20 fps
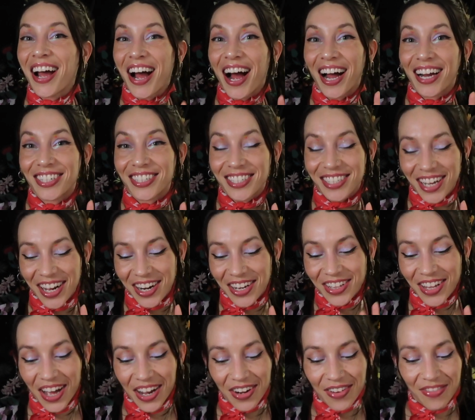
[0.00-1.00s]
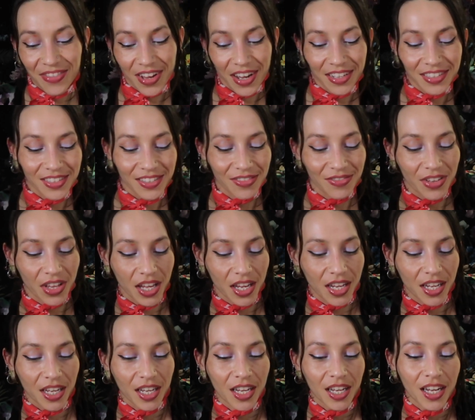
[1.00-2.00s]
I just got a lot of thoughts of
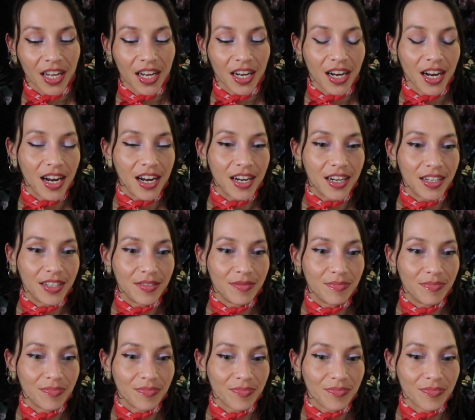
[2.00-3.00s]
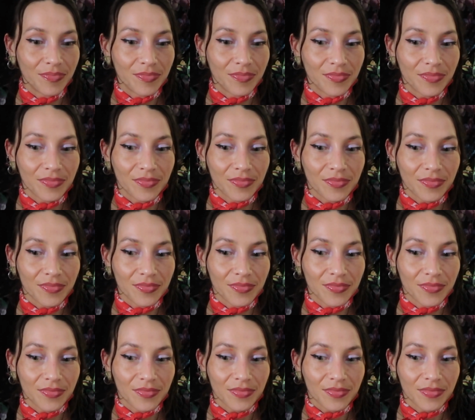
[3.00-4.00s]
like um
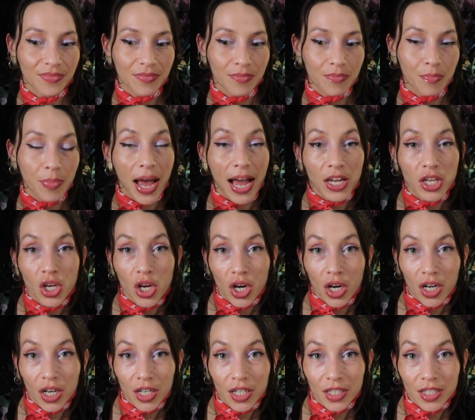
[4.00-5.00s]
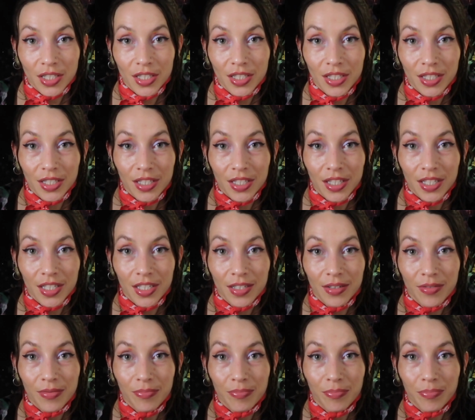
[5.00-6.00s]
backyards,
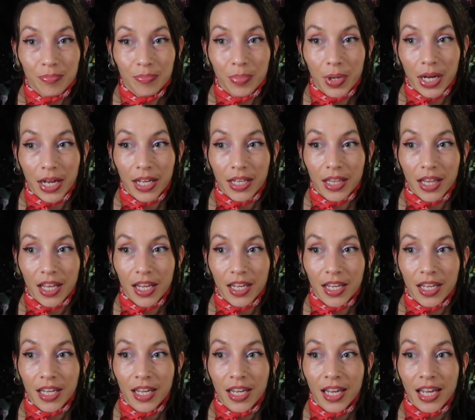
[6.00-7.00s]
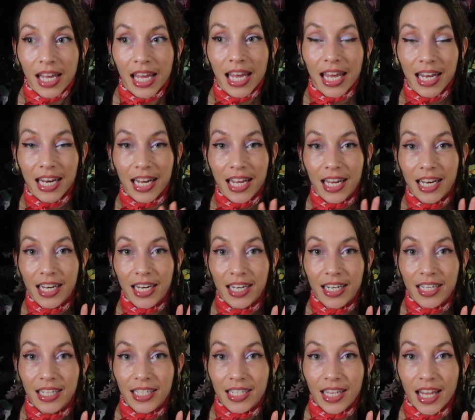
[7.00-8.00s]
but like
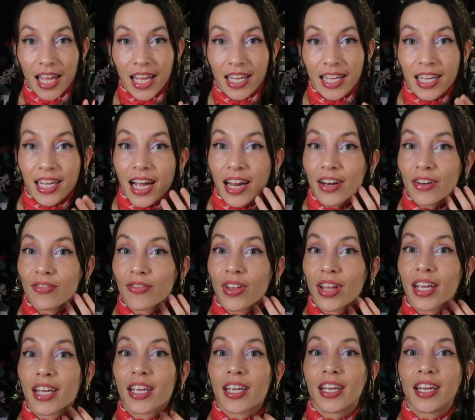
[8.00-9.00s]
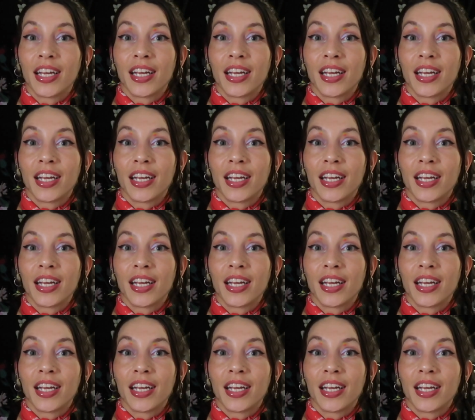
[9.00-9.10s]
hidden, like kind of like